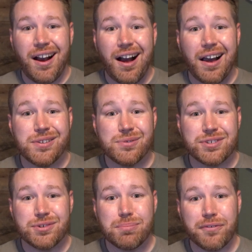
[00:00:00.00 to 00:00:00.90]
I use
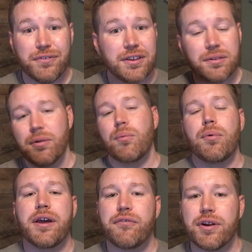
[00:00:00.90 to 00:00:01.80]
Superfeet.
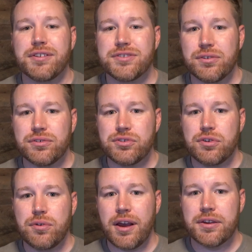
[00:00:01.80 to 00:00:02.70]
Whatever insoles
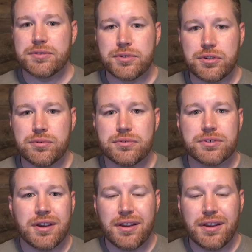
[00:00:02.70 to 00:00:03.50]
you guys use